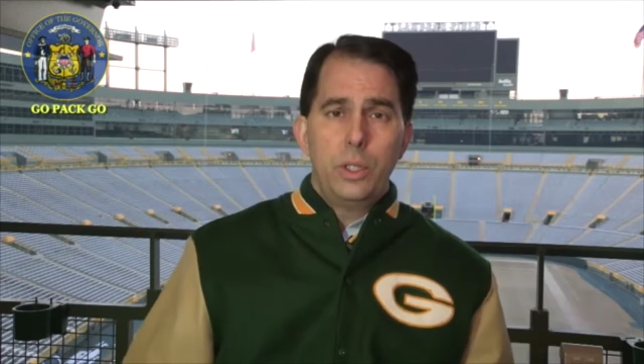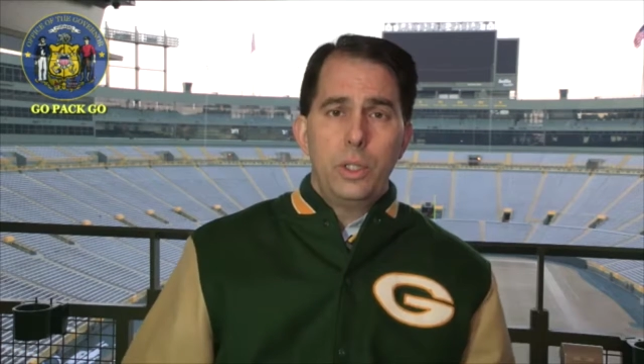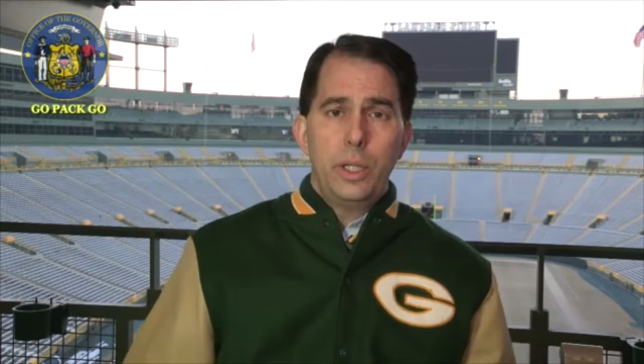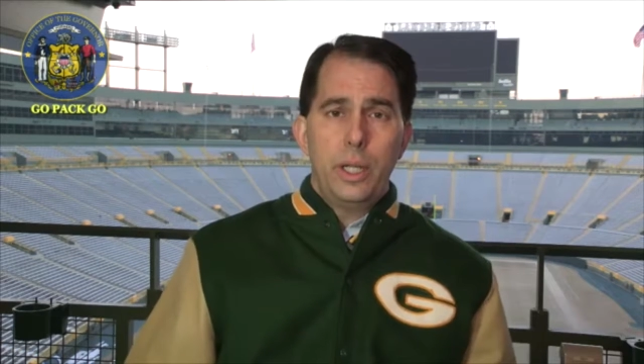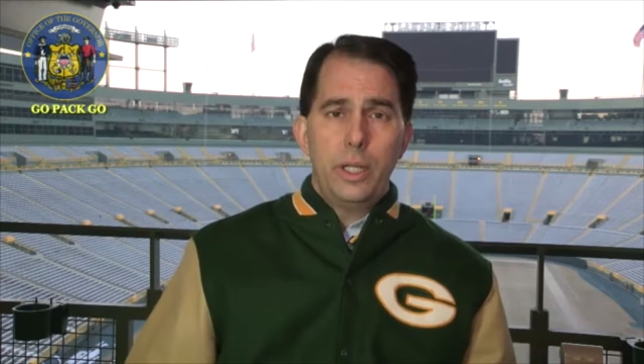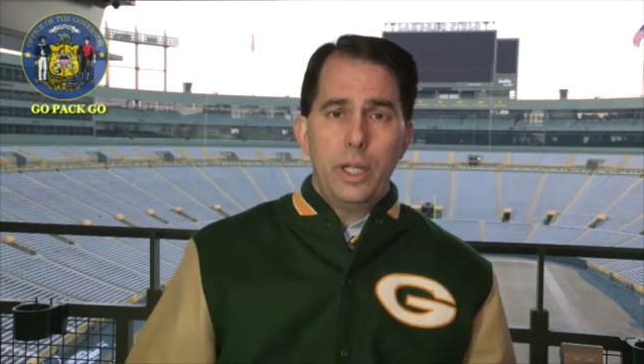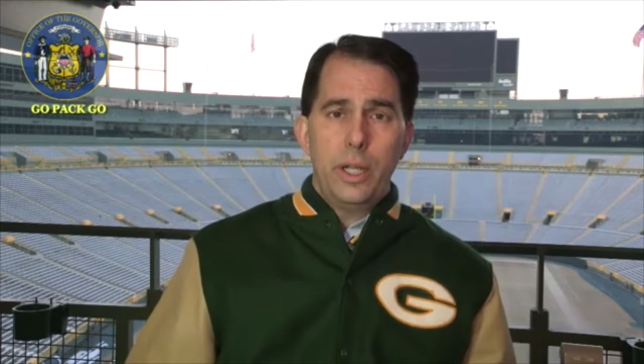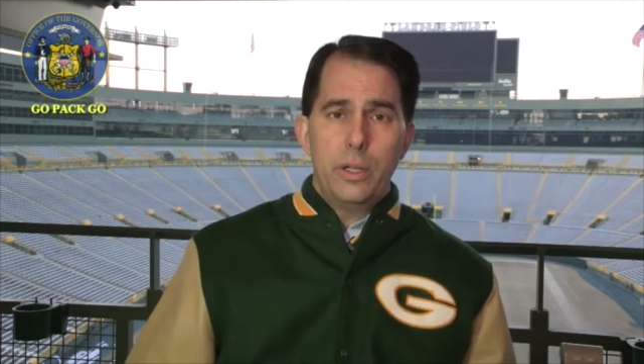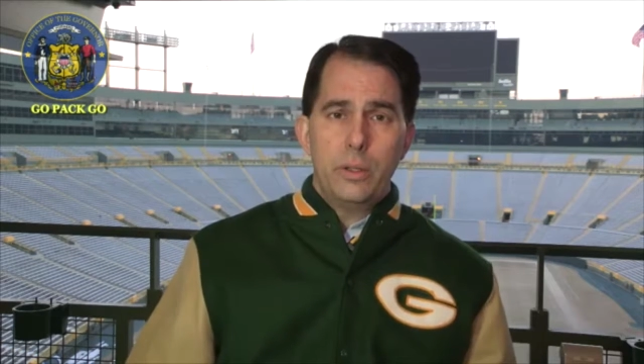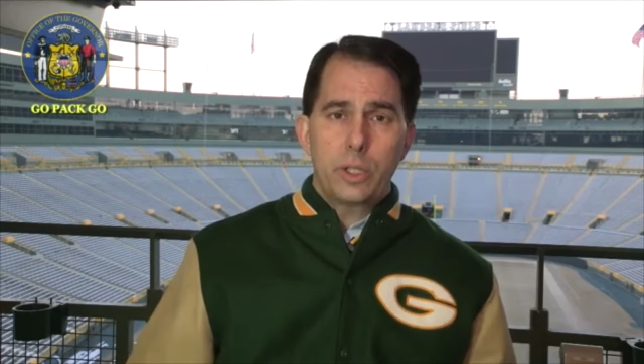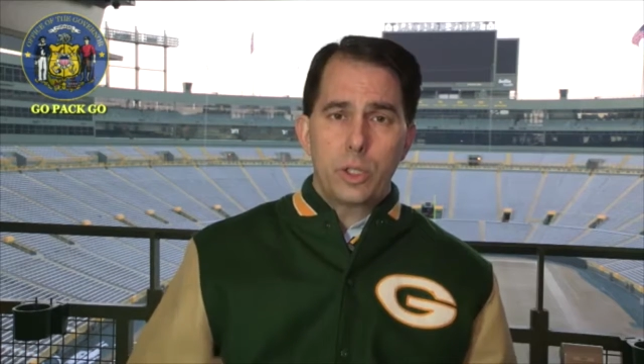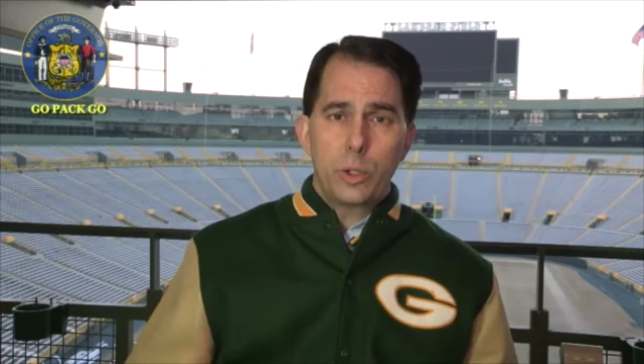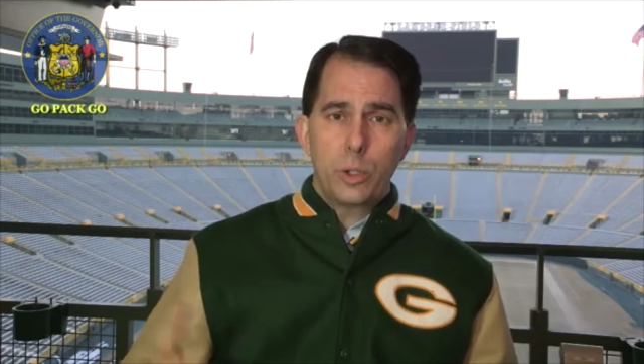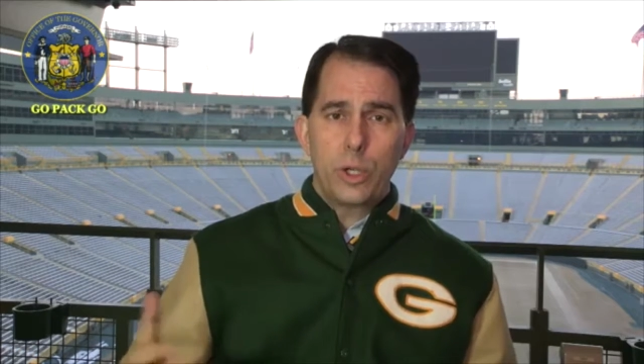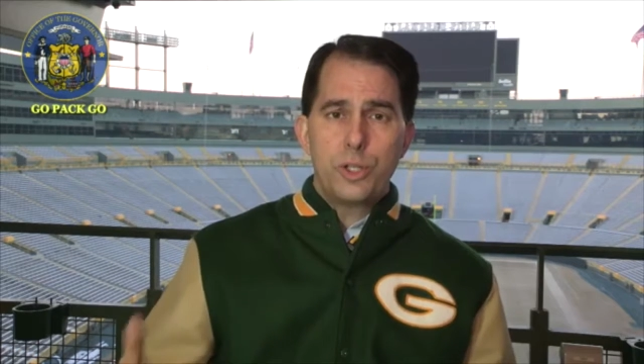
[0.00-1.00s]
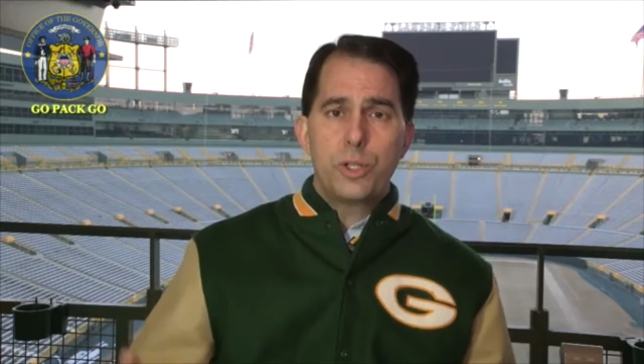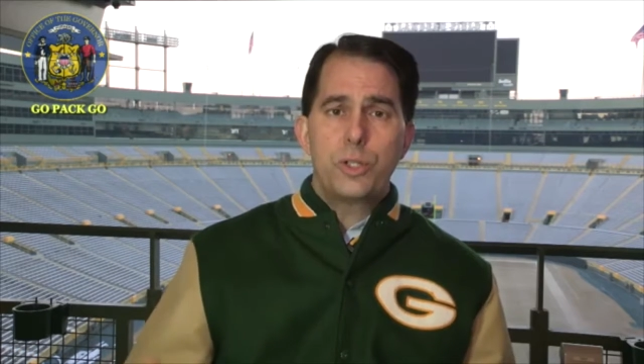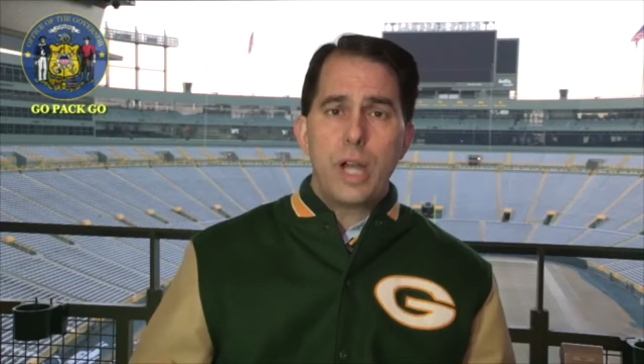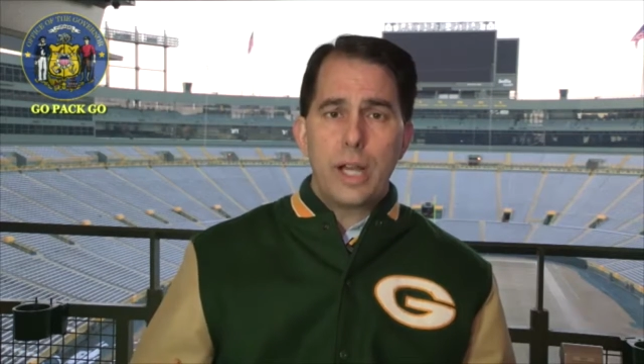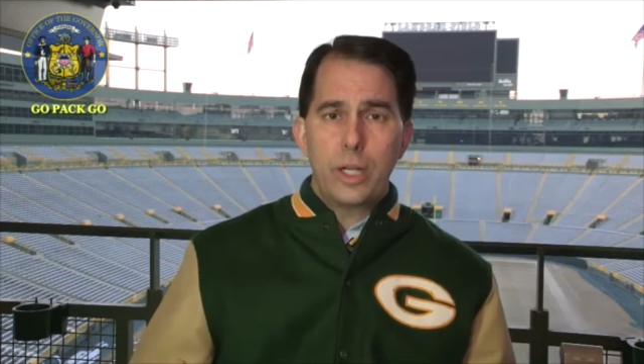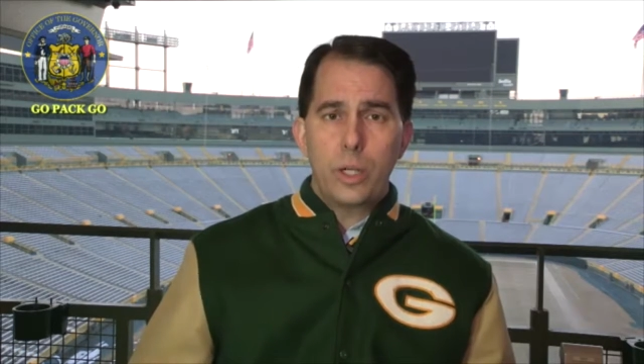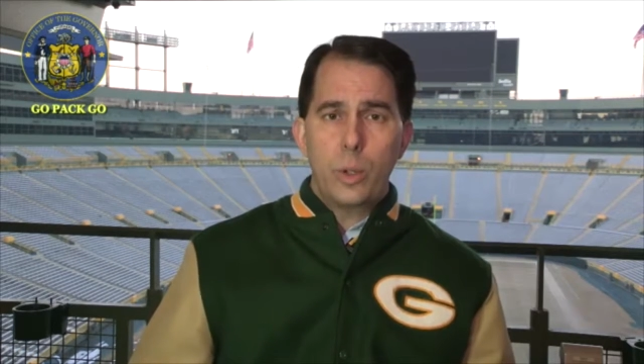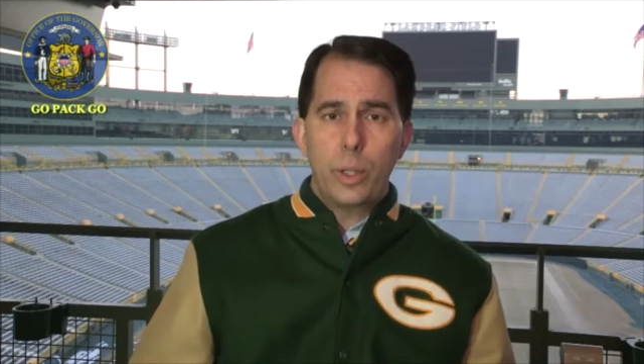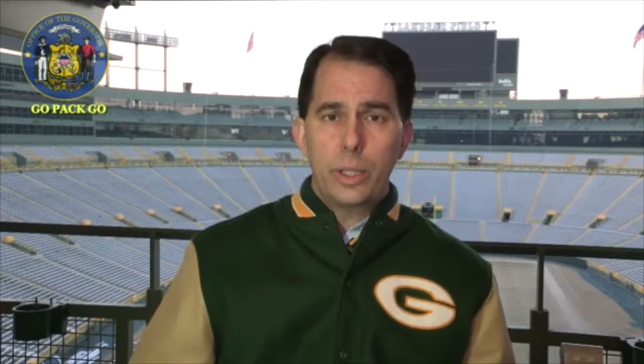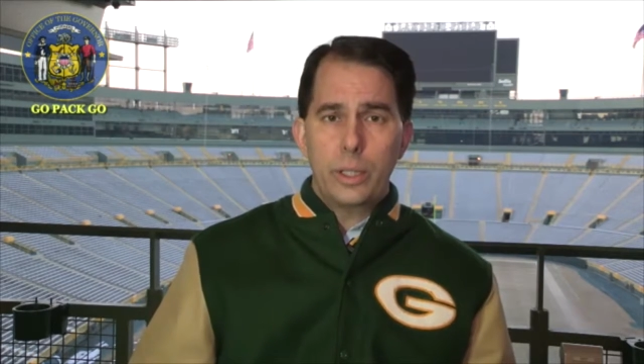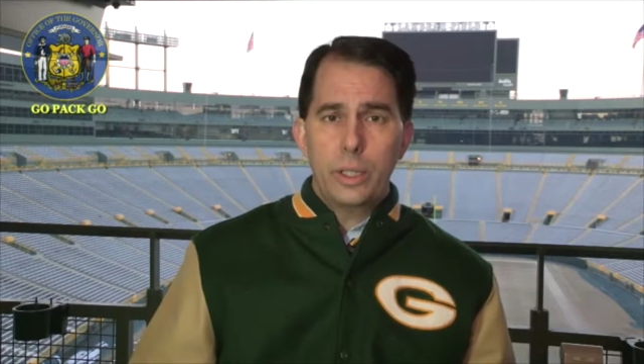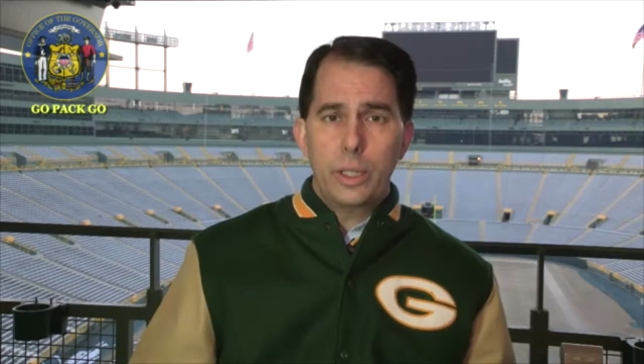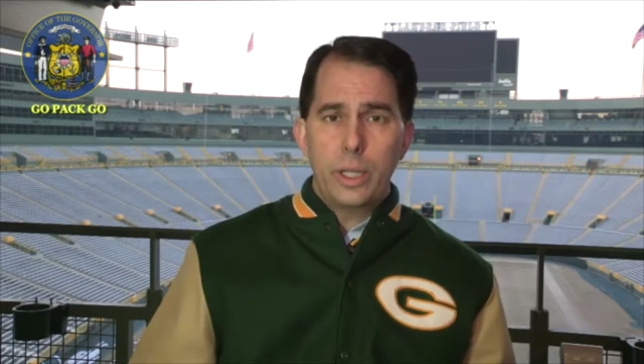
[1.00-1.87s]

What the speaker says: and encourages ongoing